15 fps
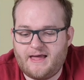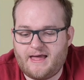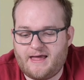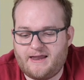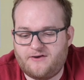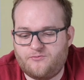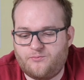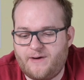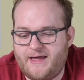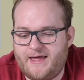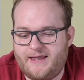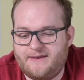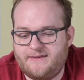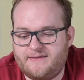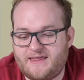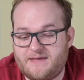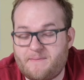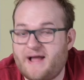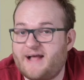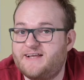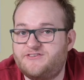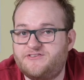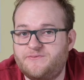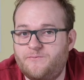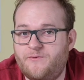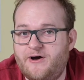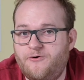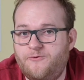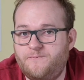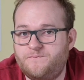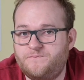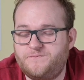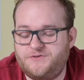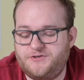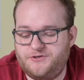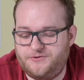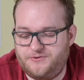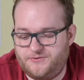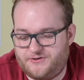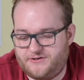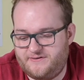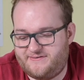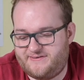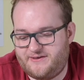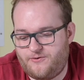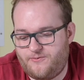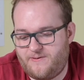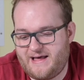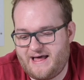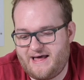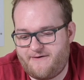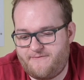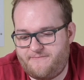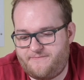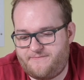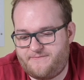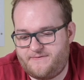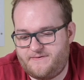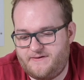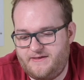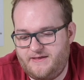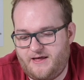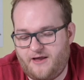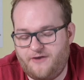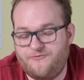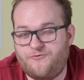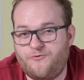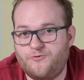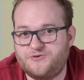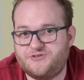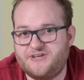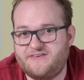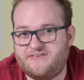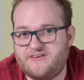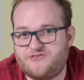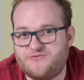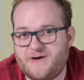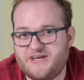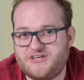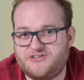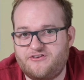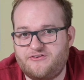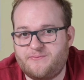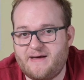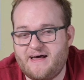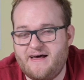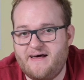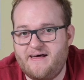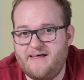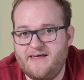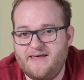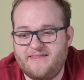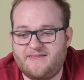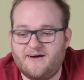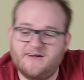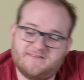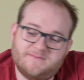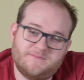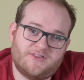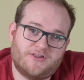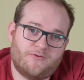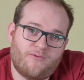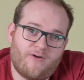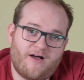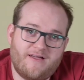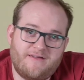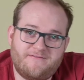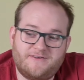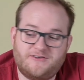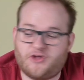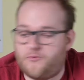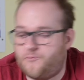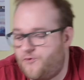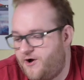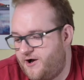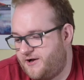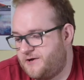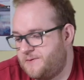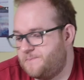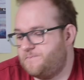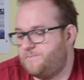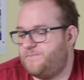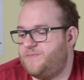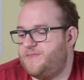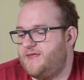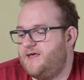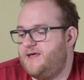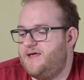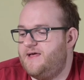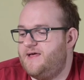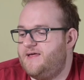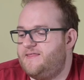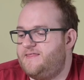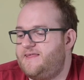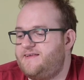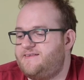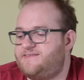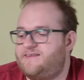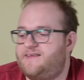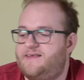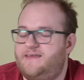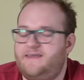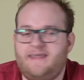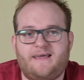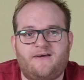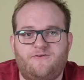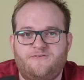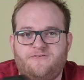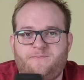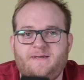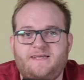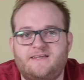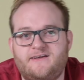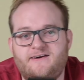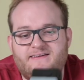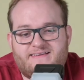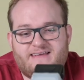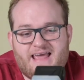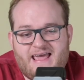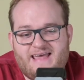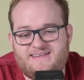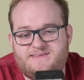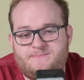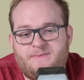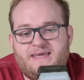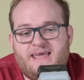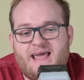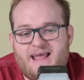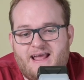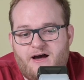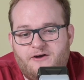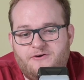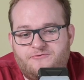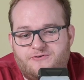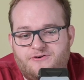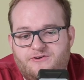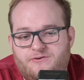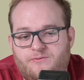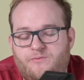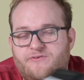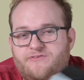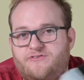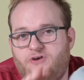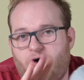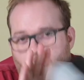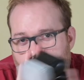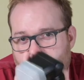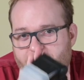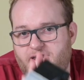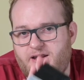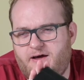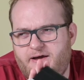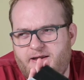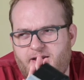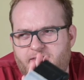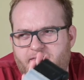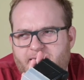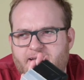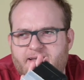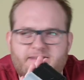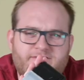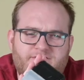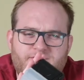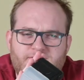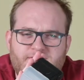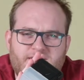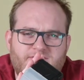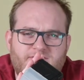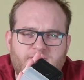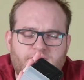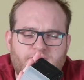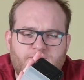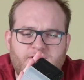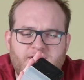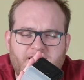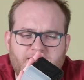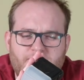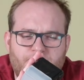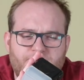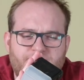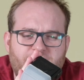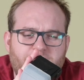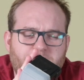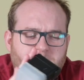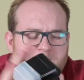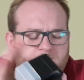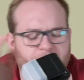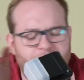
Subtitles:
and when they package them well, you can still have unfortunate situations where the items that arrive don't work. This Nikon Speedlight SB800 was top of the line, I think, in 2003 or so.